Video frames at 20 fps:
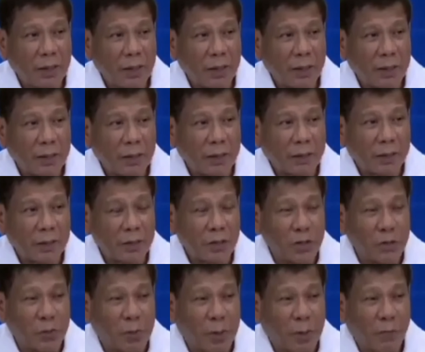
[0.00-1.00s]
that is
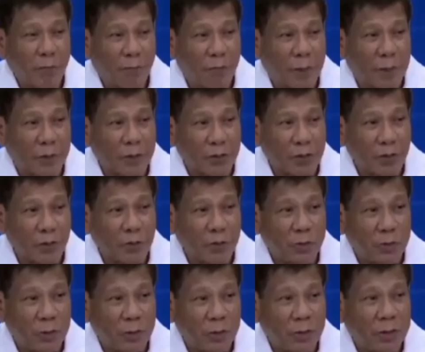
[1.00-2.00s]
my
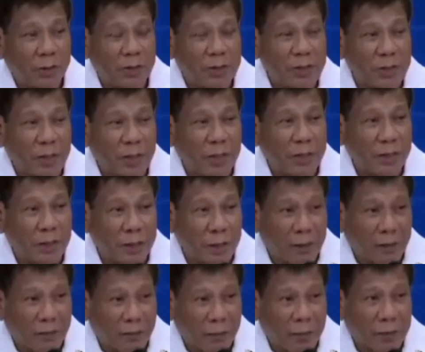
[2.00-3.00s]
function, it is not
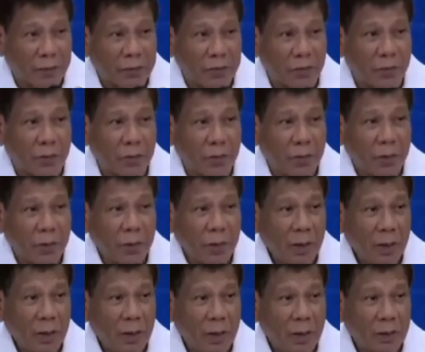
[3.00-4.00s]
their function.
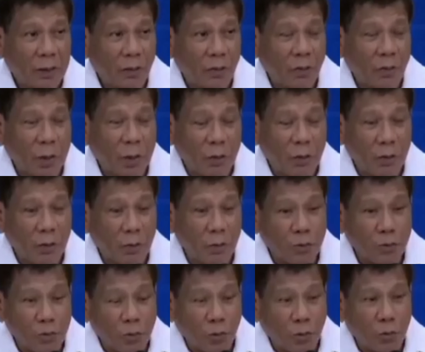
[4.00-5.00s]
At kung anong
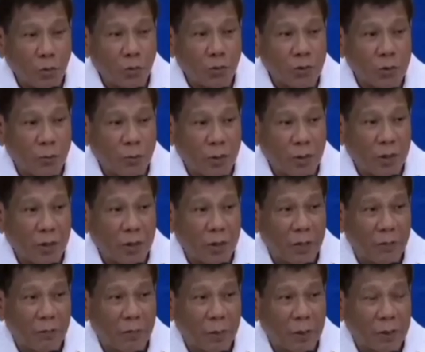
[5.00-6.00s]
gusto kong
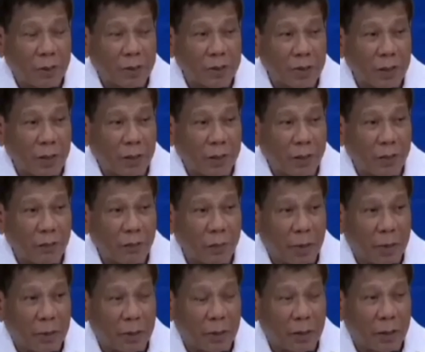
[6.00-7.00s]
sabihin para sa aking
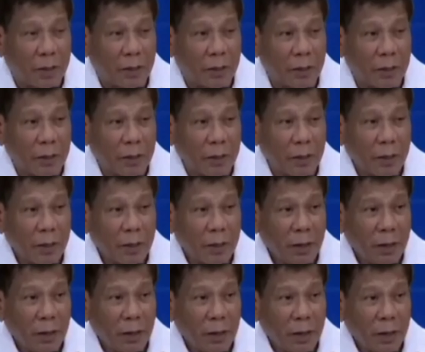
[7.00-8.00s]
bayan,
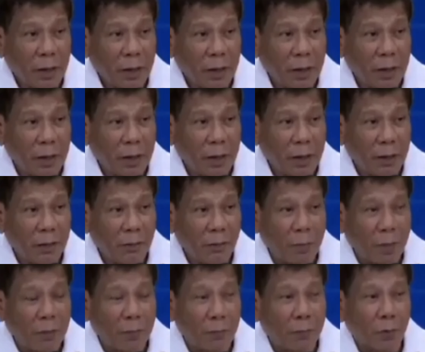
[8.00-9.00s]

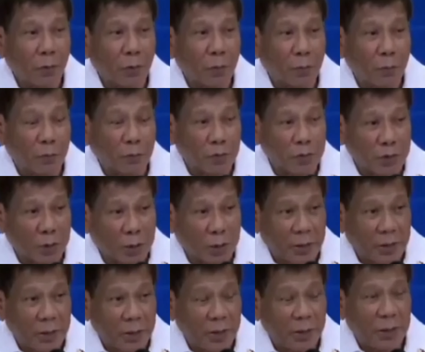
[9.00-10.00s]
may purpose
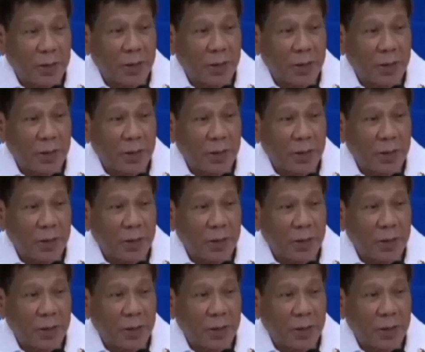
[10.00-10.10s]
yan. Hindi